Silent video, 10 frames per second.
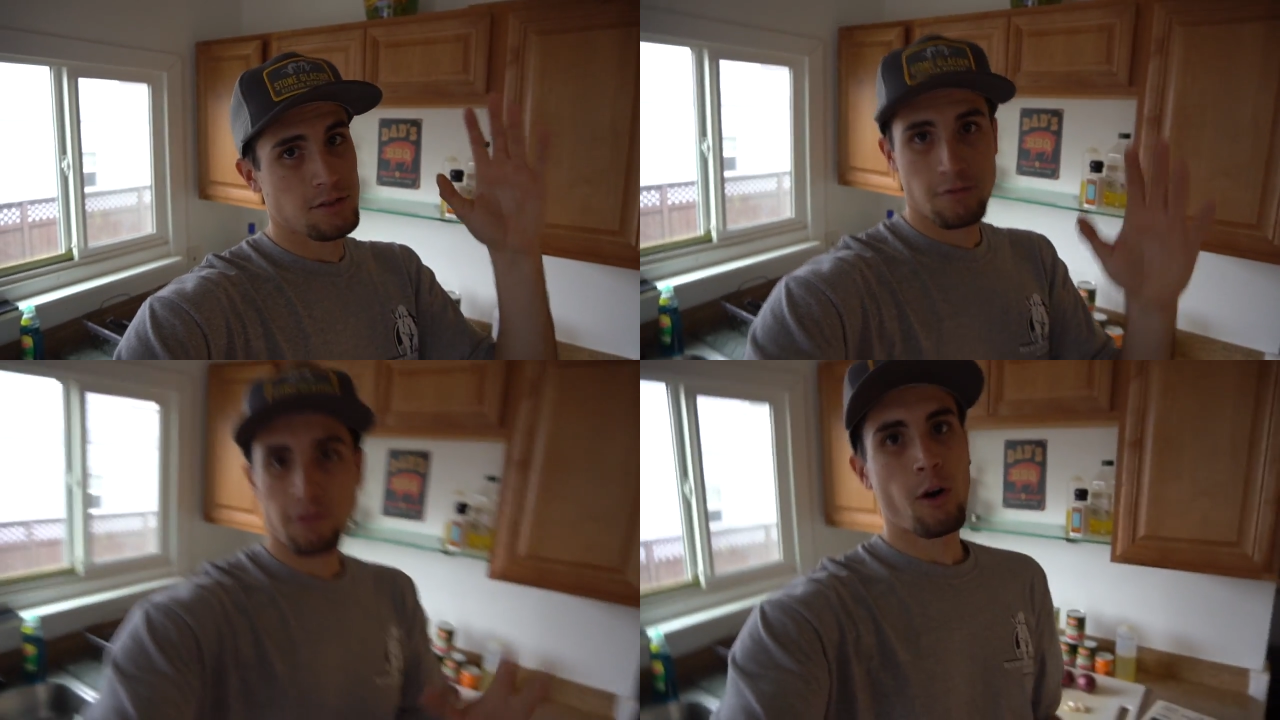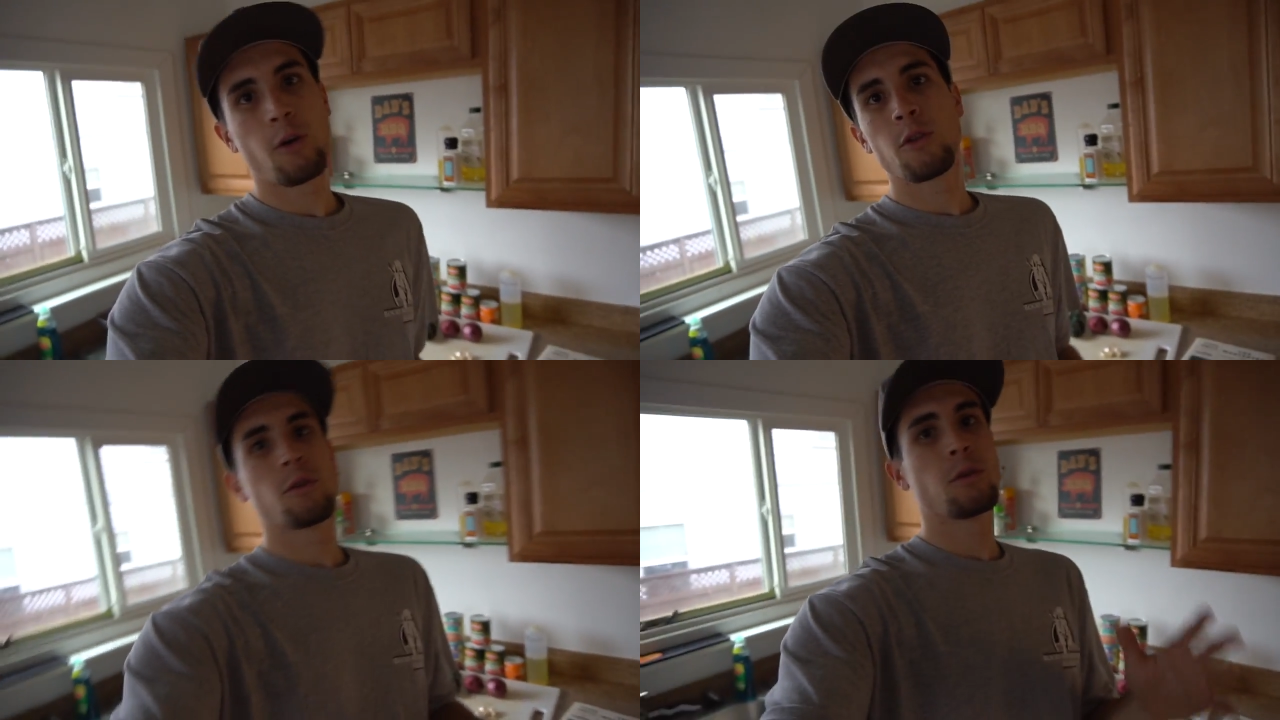
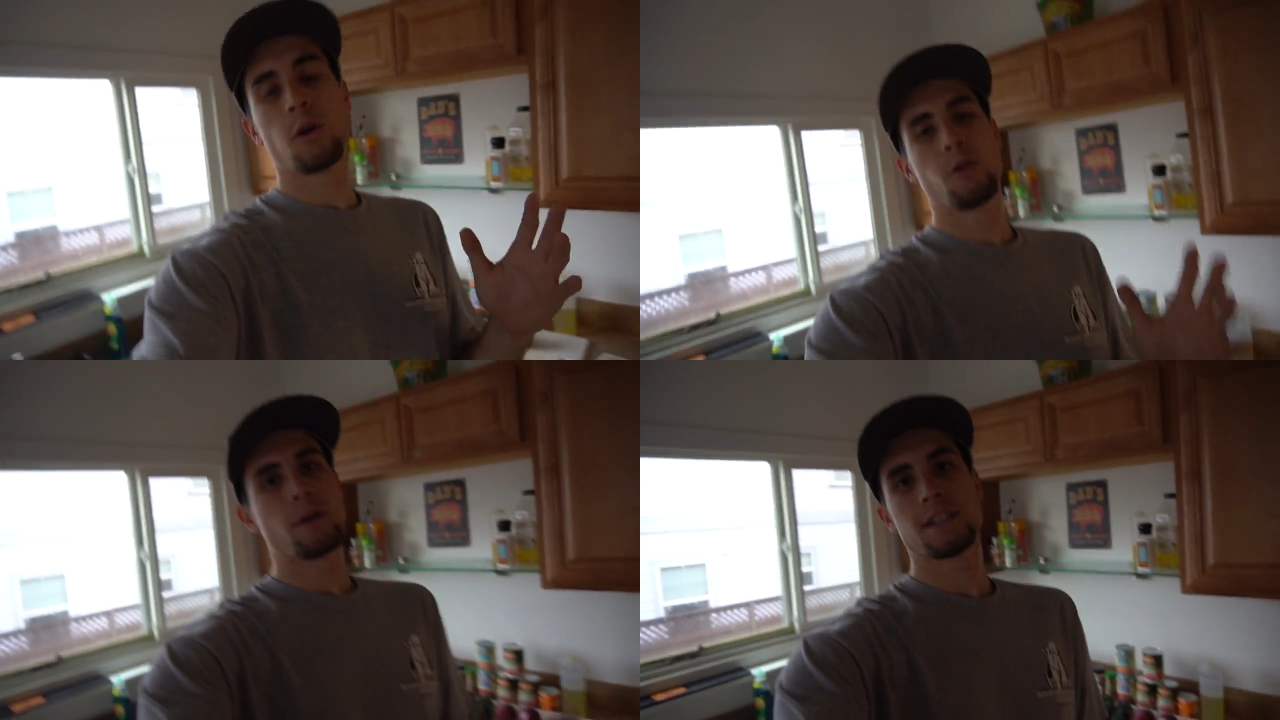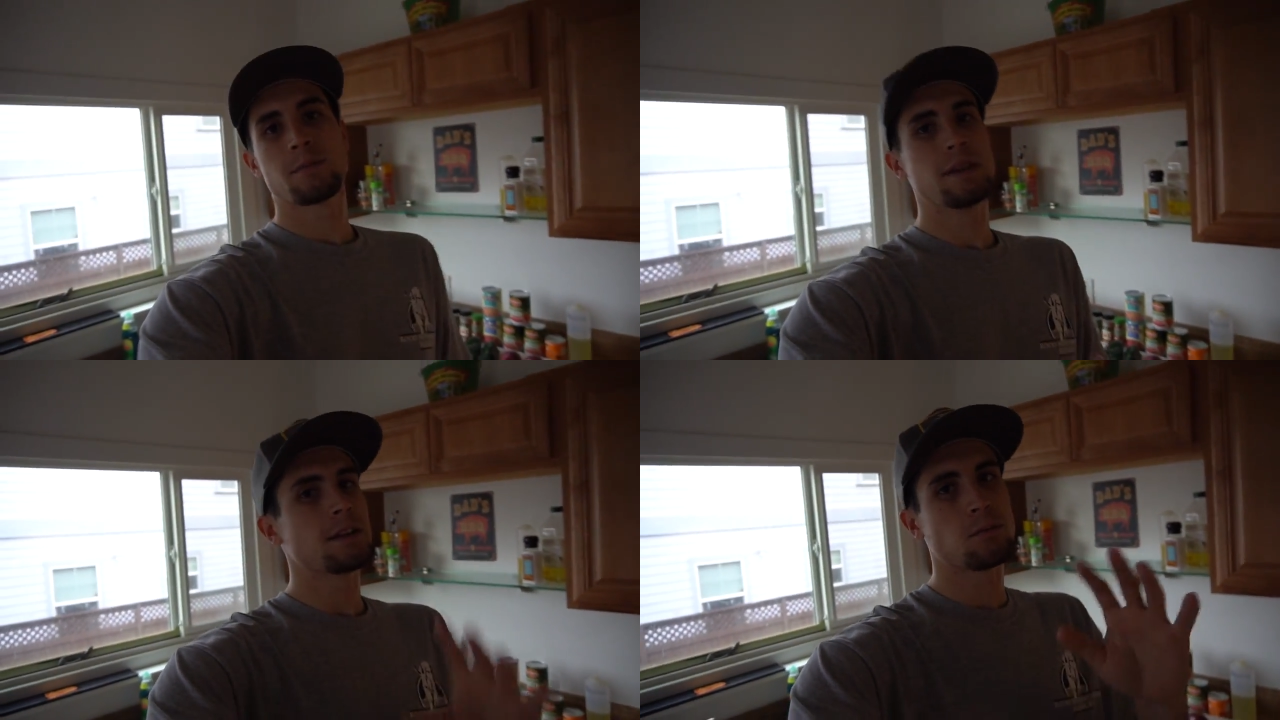follow the
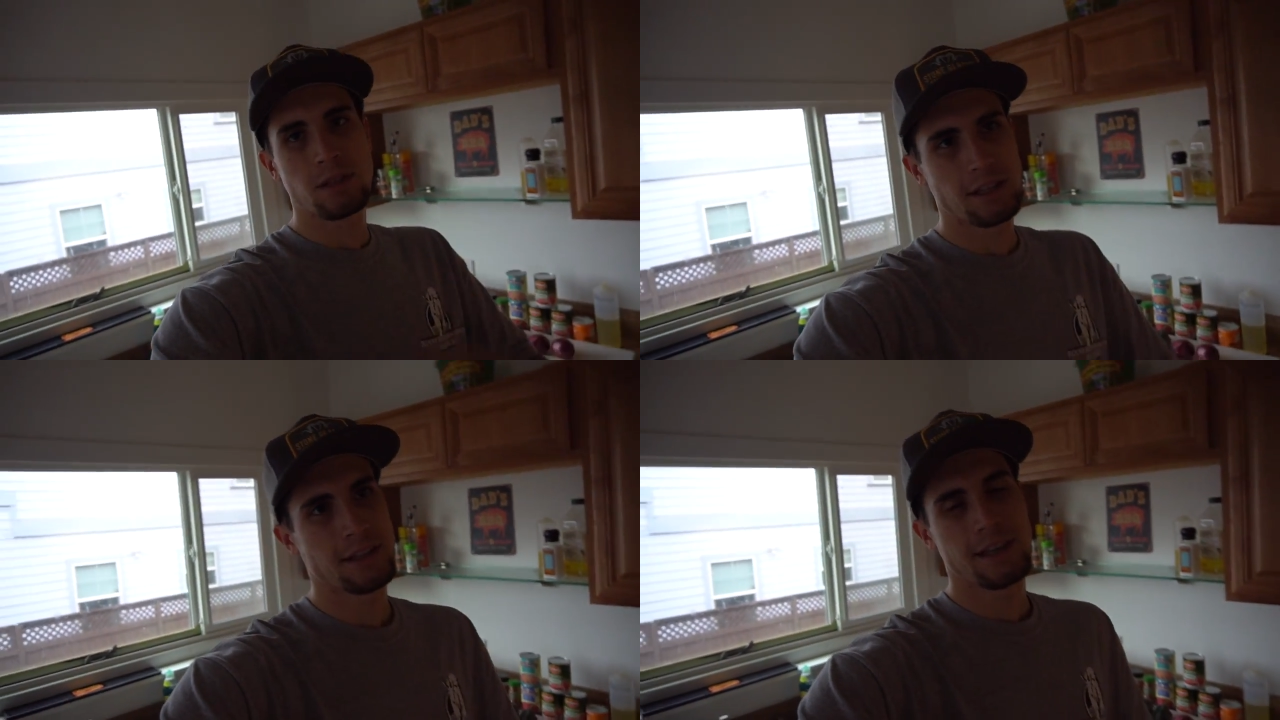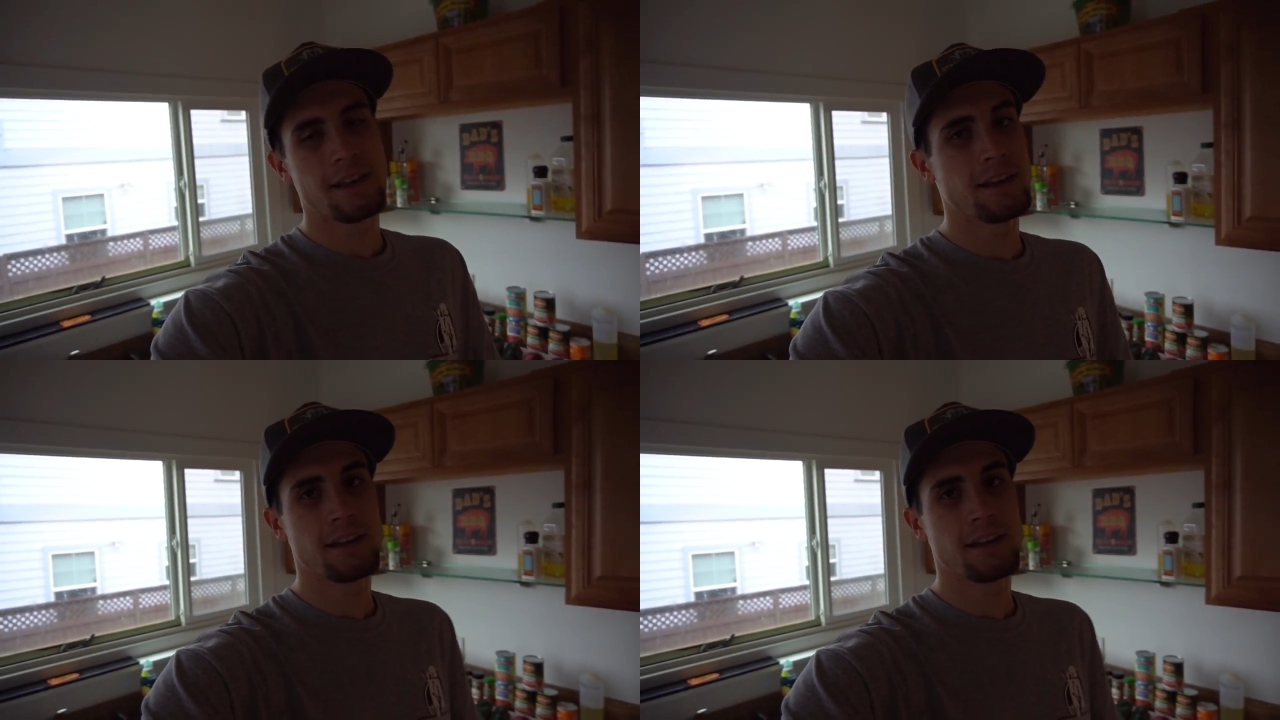recipe completely.